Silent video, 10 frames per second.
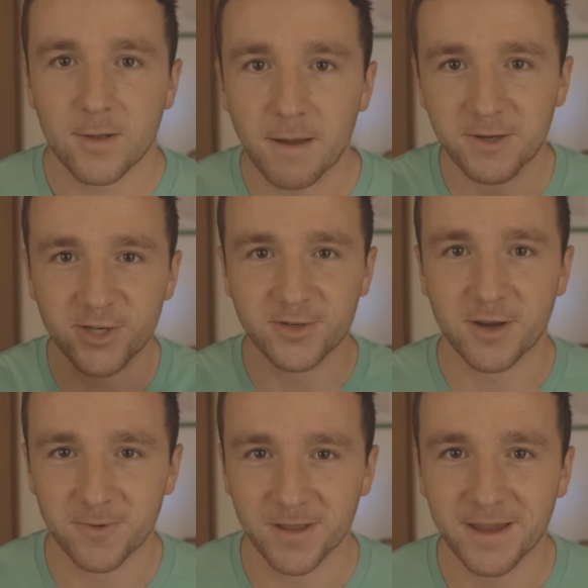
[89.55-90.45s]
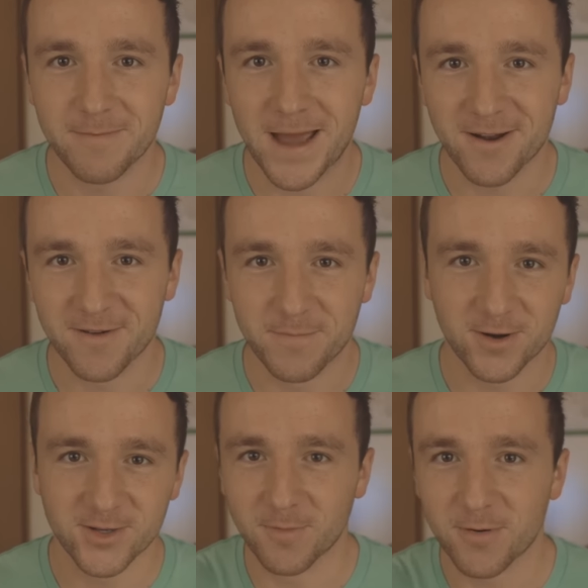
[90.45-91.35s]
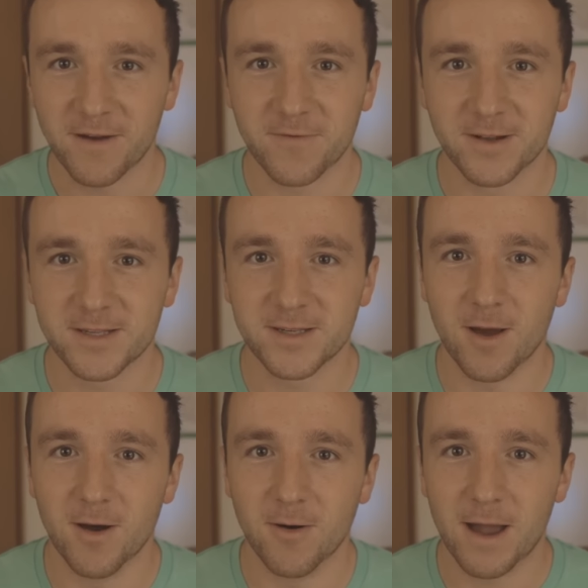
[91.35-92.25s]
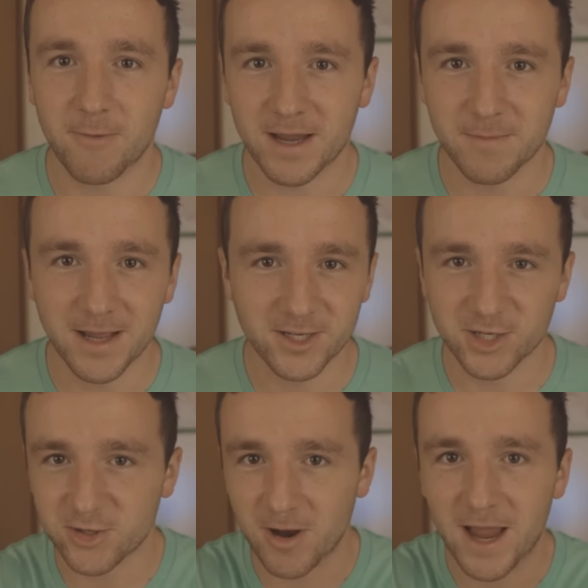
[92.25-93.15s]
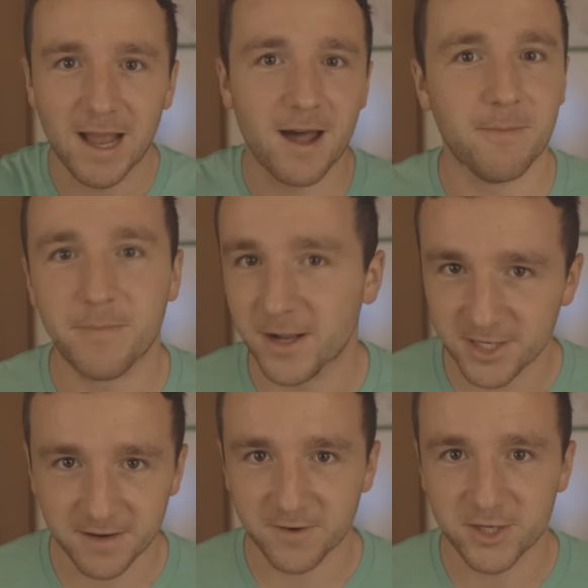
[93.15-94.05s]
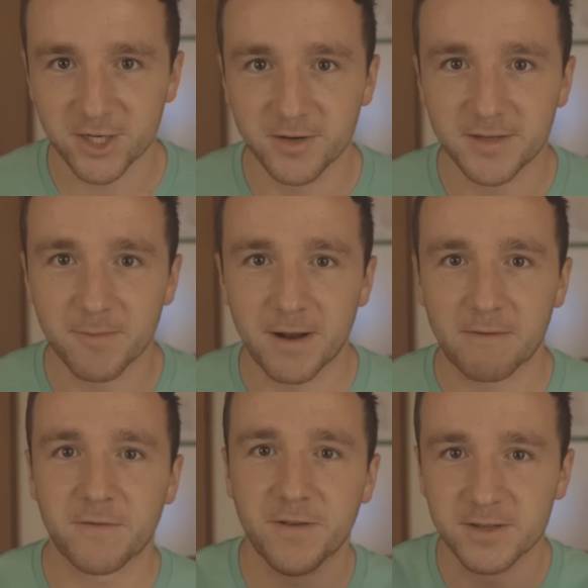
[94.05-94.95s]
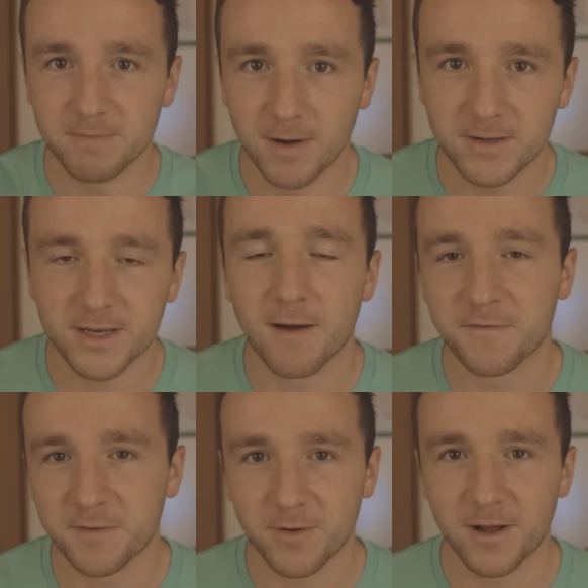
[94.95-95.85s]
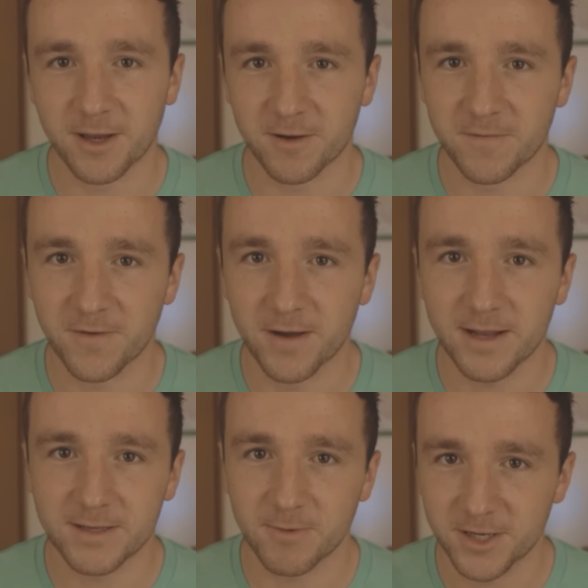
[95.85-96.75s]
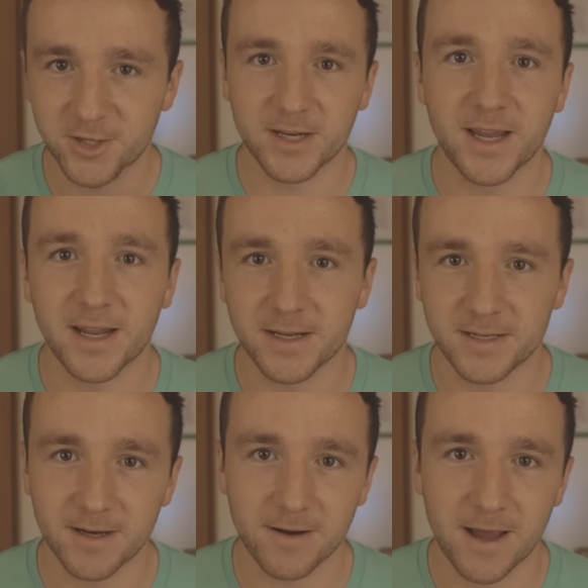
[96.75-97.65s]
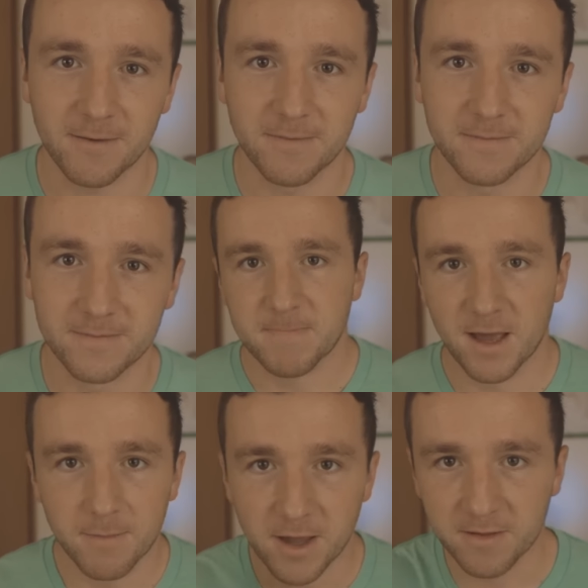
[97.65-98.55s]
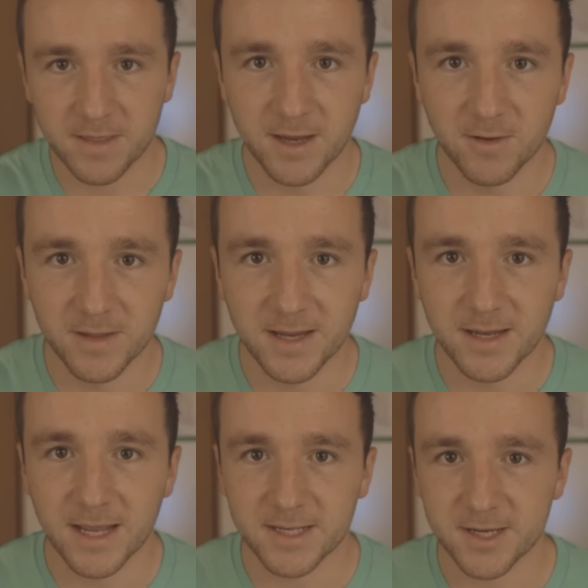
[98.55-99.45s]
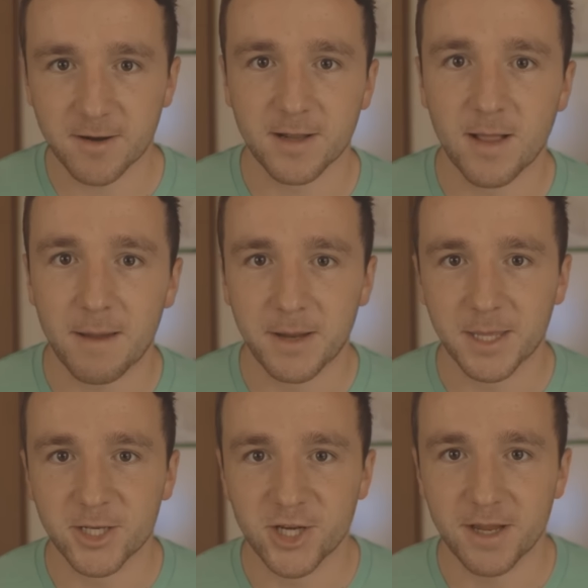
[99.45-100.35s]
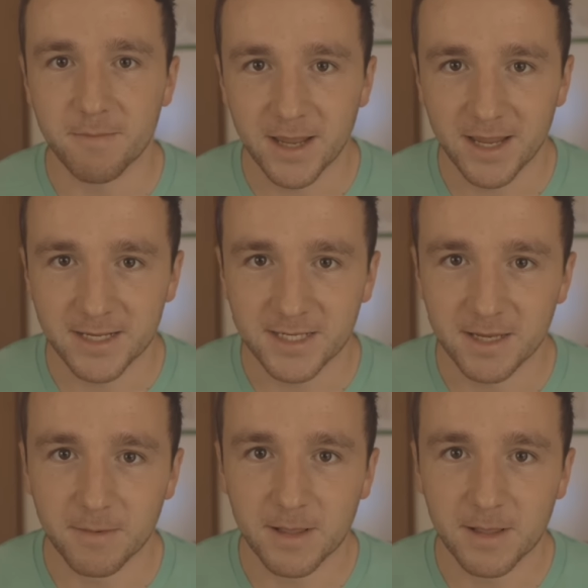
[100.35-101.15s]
Climbing shoes are really a matter of personal preference, so I recommend just trying on a bunch of different shoes, and whatever feels most comfortable on your foot is what you should get to start out. The only other thing you'll need to get started climbing in the gym is some